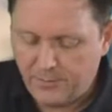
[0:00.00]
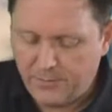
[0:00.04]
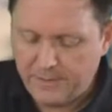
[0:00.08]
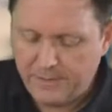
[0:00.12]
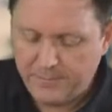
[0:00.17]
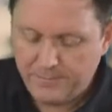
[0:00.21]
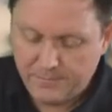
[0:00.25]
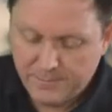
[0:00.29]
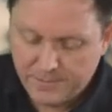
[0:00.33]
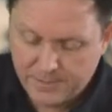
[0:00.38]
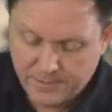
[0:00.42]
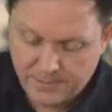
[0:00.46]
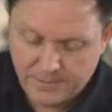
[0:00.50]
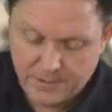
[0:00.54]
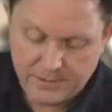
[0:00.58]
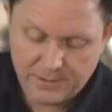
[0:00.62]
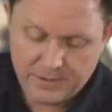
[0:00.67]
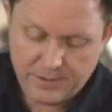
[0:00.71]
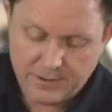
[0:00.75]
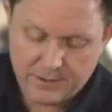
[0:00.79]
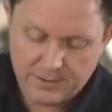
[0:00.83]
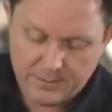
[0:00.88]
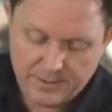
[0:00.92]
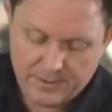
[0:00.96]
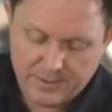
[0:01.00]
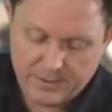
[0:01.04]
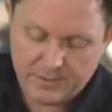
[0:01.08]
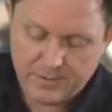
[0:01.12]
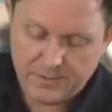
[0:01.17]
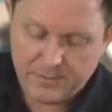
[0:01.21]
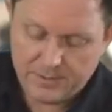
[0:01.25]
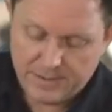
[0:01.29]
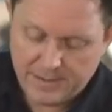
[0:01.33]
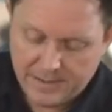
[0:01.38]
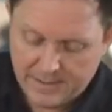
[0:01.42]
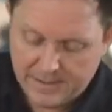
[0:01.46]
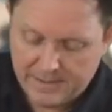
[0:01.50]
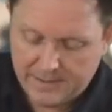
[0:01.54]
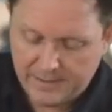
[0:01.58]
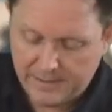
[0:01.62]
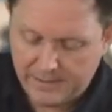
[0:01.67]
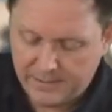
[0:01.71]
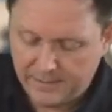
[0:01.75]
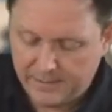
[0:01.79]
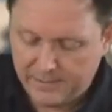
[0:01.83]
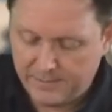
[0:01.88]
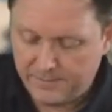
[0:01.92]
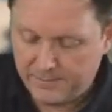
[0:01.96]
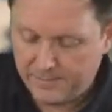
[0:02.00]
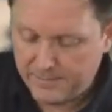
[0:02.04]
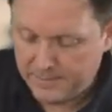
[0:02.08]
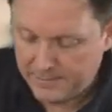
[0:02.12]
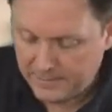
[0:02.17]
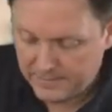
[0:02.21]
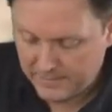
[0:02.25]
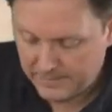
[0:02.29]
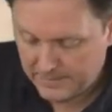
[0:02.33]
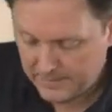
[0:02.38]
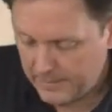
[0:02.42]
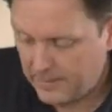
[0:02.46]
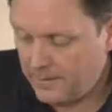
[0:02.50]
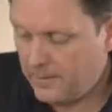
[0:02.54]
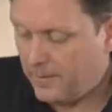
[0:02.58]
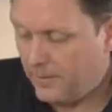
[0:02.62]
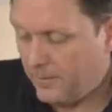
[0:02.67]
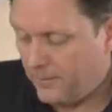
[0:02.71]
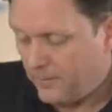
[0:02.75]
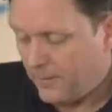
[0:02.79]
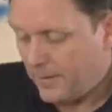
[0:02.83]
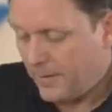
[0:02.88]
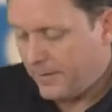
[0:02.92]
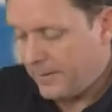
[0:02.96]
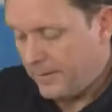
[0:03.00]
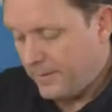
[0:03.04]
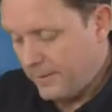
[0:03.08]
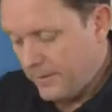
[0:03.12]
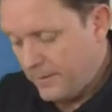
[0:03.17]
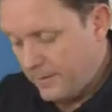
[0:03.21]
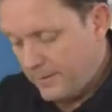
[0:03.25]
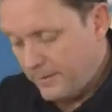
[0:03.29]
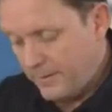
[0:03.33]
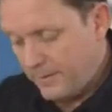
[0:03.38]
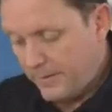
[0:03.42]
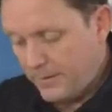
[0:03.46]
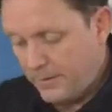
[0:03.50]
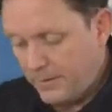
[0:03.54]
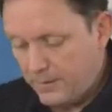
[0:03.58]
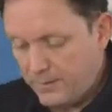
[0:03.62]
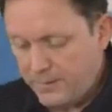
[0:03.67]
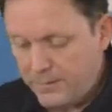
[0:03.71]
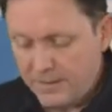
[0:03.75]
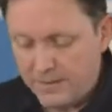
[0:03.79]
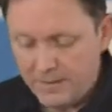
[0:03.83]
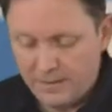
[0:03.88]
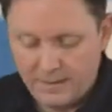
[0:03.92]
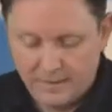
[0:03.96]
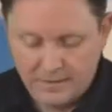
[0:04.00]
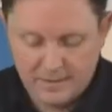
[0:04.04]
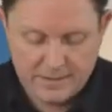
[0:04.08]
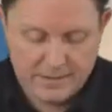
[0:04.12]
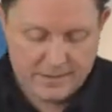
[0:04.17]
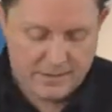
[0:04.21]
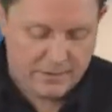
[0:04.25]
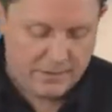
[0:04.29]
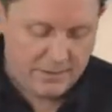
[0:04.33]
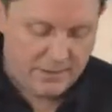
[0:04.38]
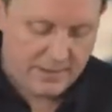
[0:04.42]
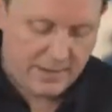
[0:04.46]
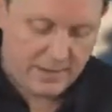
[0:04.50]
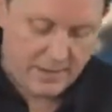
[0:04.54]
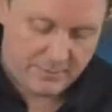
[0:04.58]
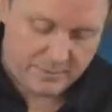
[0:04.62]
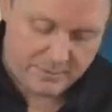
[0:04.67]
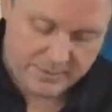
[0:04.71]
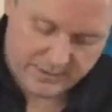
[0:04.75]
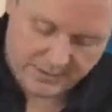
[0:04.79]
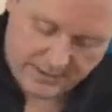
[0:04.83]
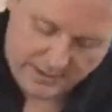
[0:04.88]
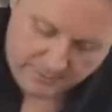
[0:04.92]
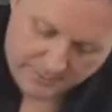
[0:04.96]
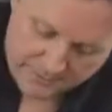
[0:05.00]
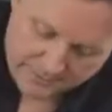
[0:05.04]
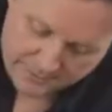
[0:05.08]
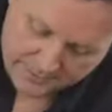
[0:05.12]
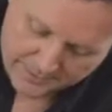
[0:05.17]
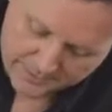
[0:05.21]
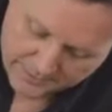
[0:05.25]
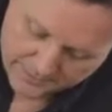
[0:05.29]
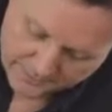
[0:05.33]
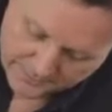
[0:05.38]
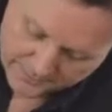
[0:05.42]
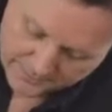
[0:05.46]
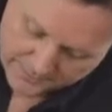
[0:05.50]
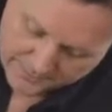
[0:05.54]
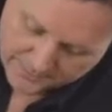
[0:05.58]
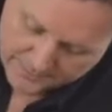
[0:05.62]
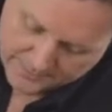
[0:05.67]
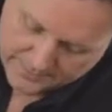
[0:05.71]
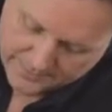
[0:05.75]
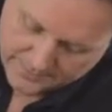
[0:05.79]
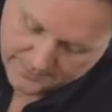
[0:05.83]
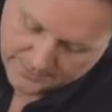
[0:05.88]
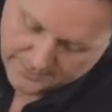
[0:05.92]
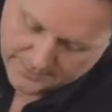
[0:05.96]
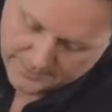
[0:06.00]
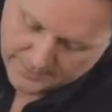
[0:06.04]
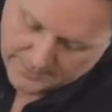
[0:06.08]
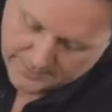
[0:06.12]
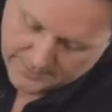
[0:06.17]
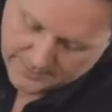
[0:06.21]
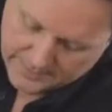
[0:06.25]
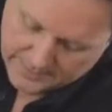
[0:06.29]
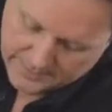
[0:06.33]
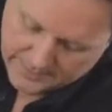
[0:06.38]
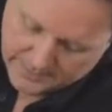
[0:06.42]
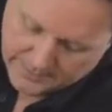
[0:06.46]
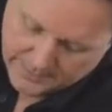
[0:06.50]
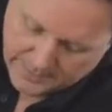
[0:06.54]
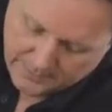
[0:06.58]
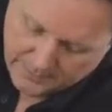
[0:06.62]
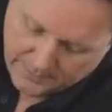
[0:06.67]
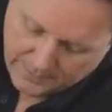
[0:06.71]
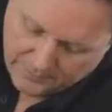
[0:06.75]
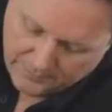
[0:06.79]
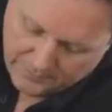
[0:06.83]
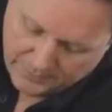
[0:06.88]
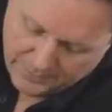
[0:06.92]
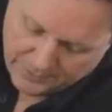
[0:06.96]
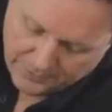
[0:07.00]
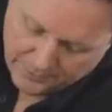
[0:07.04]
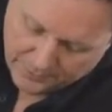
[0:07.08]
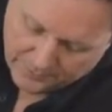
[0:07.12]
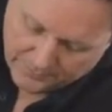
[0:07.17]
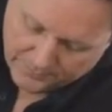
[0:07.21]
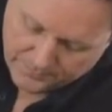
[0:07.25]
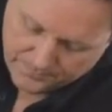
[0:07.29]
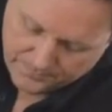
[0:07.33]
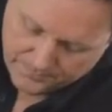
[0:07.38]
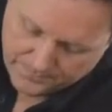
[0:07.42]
way, so you're just going to be as though you were tightening it rather than loosening it. And this just helps to keep the uh, to keep everything on.